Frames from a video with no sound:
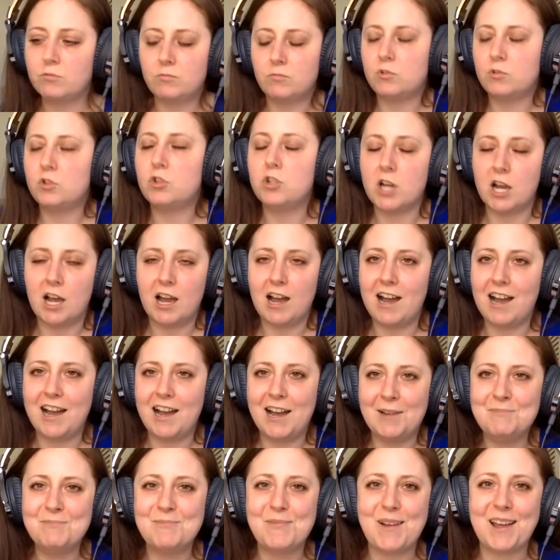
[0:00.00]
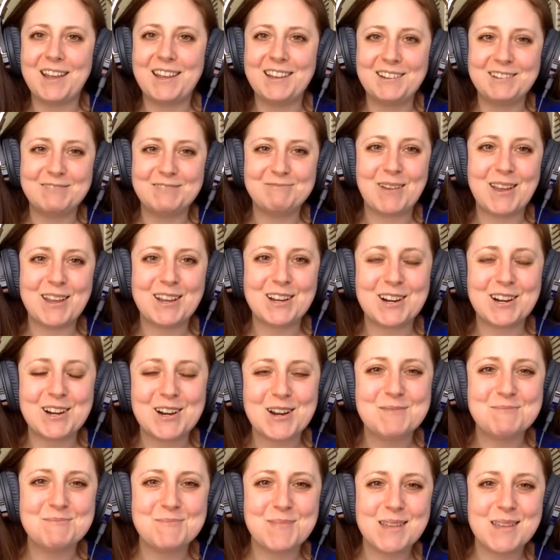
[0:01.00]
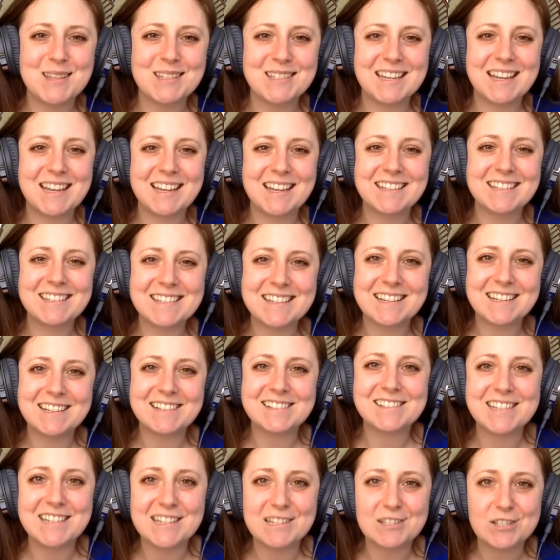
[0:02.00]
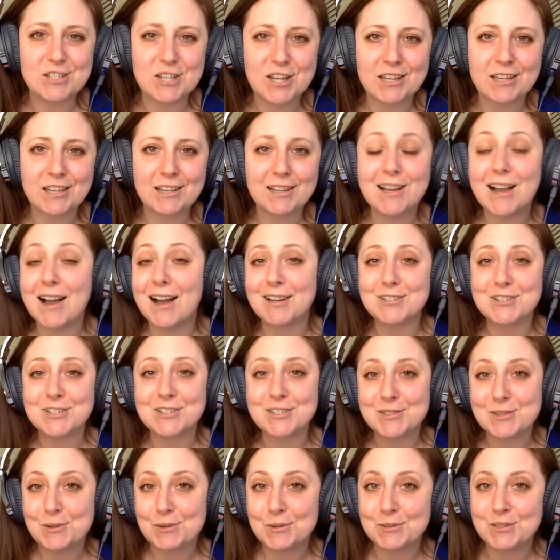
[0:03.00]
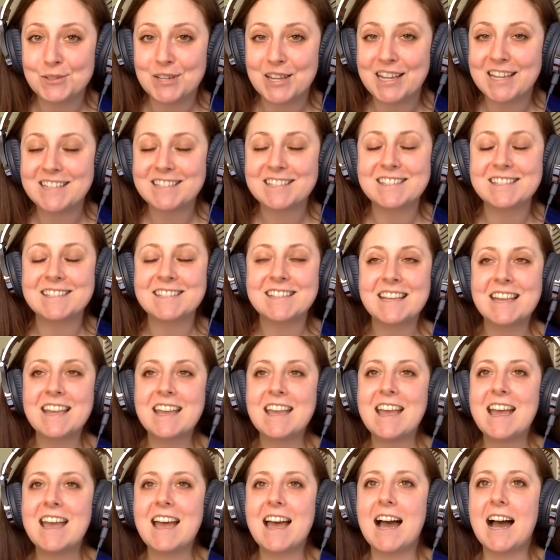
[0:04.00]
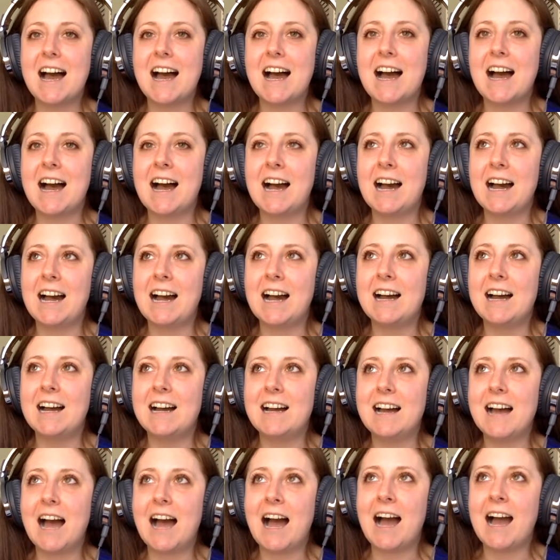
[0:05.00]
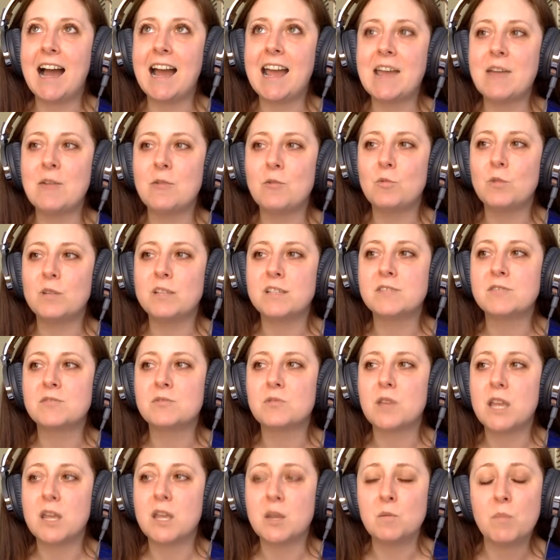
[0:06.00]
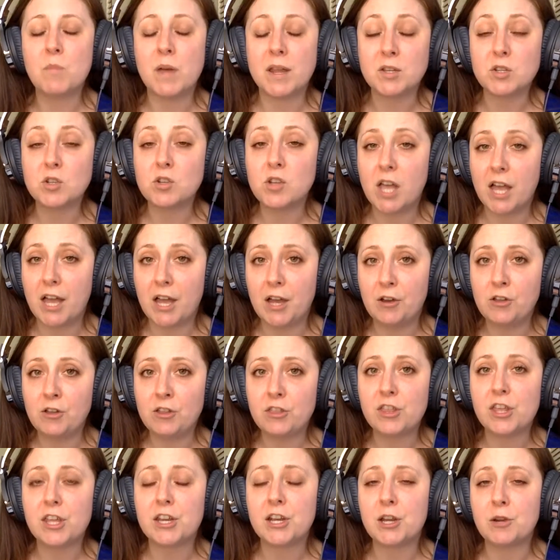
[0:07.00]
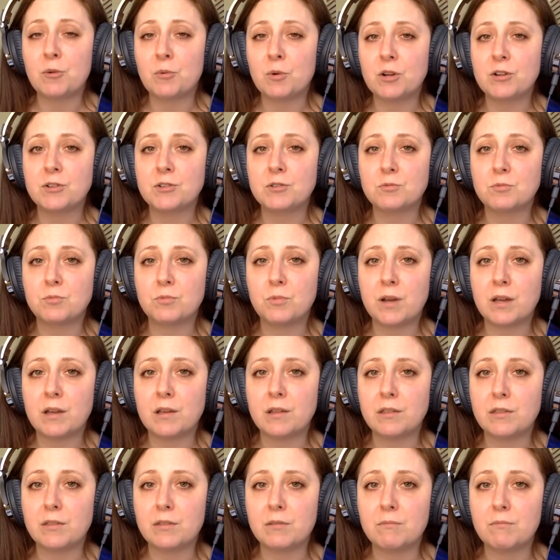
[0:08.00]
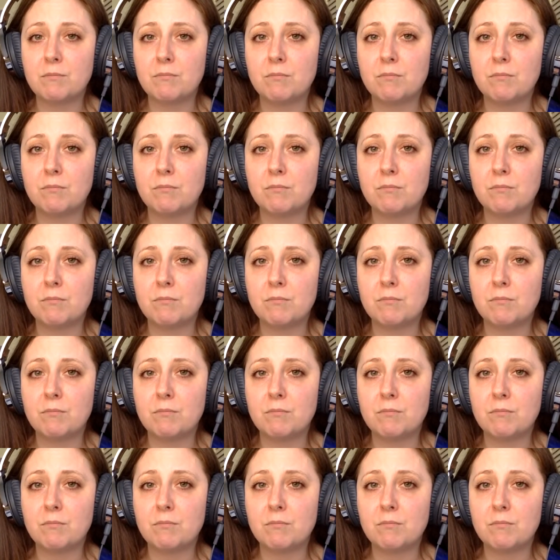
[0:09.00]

job, my current business here teaching conscious wholeness, I was in mental health, and I worked with